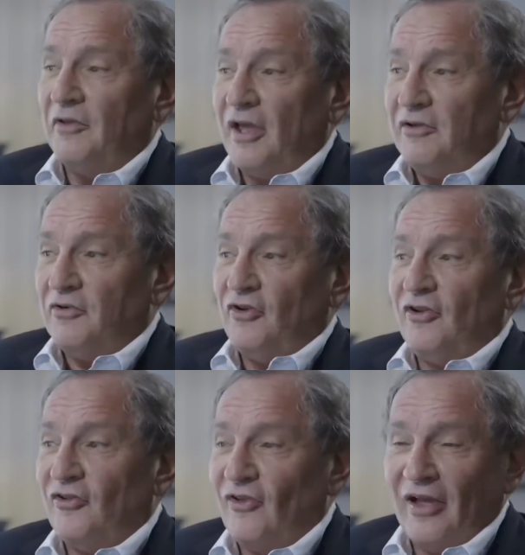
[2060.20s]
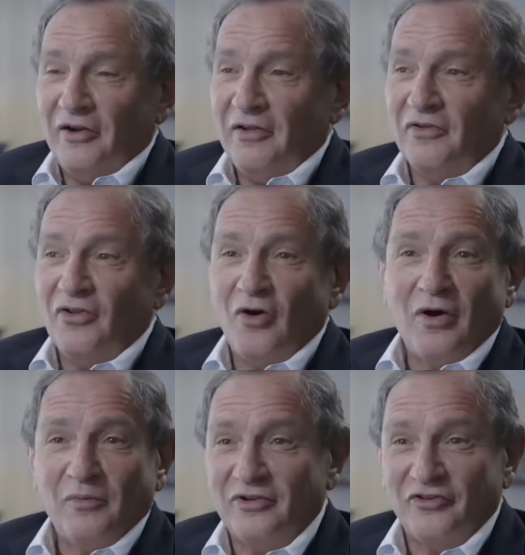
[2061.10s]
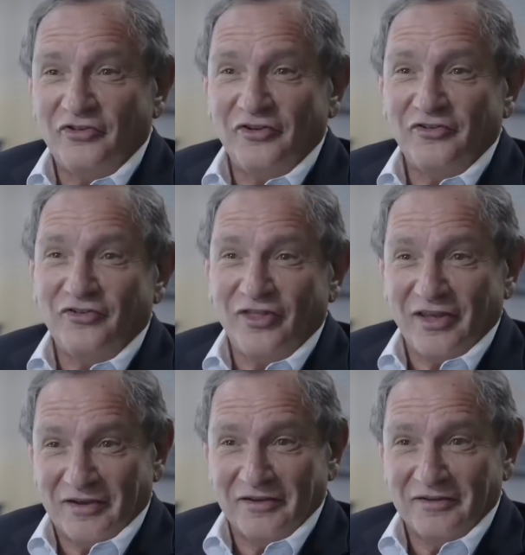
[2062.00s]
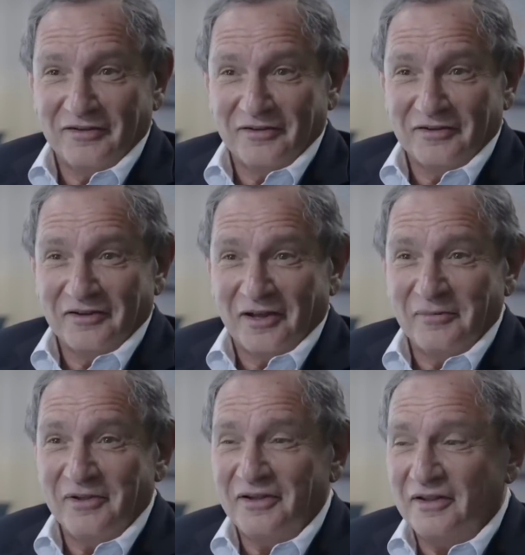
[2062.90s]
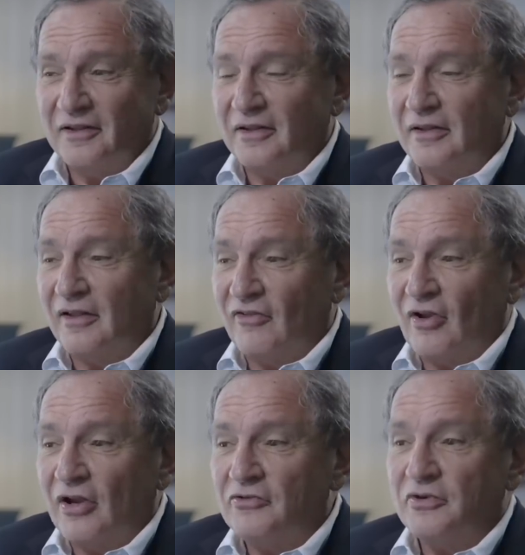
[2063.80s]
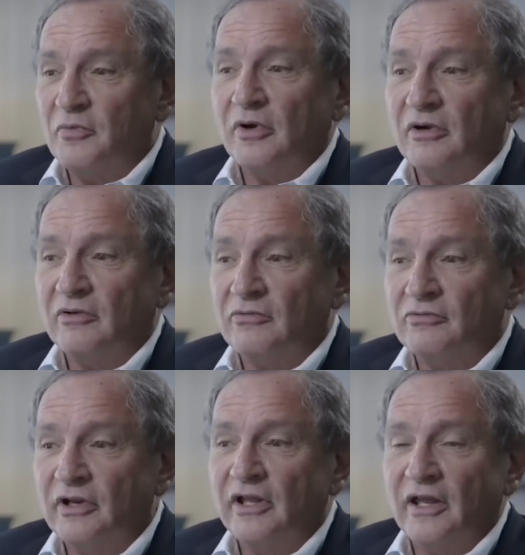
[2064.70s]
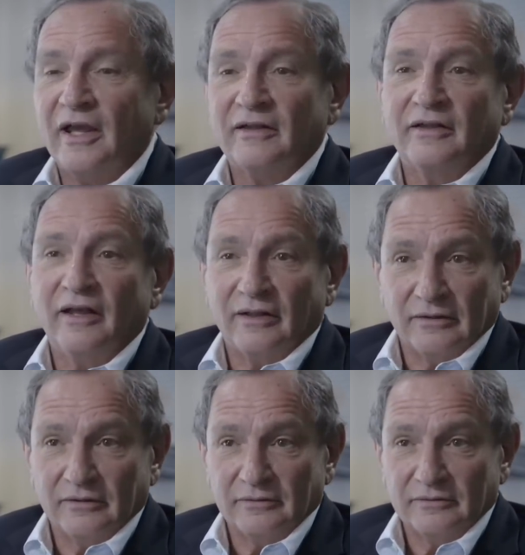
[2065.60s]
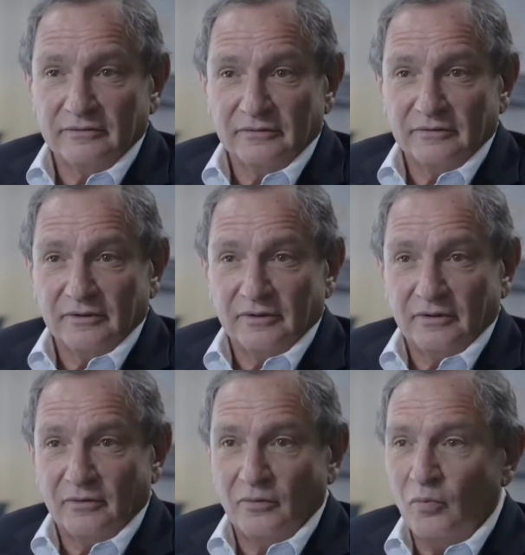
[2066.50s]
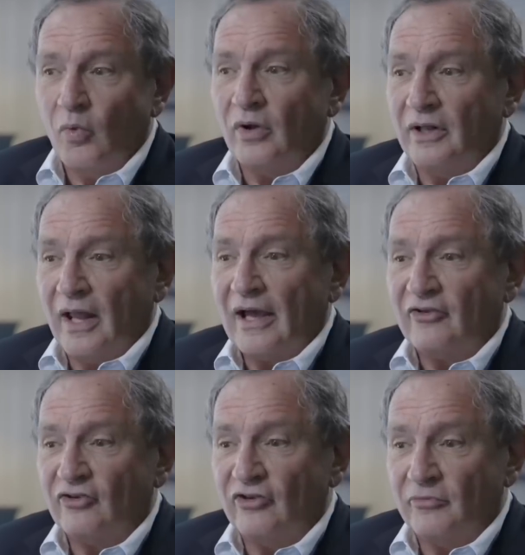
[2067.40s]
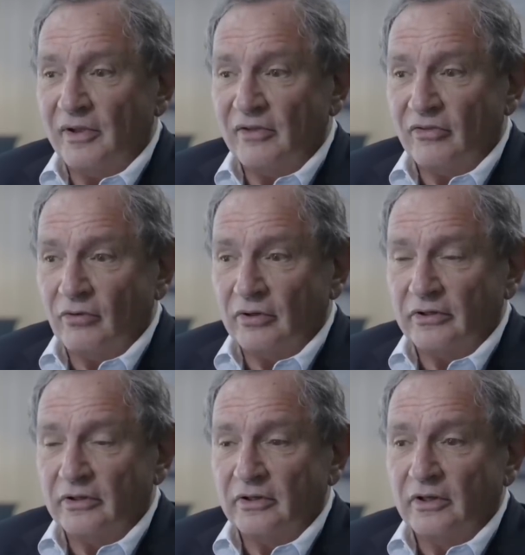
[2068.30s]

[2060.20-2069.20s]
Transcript: the interesting thing is I don't even know what the citizens think. I mean, it's a country where you really can't tell what actually is being thought.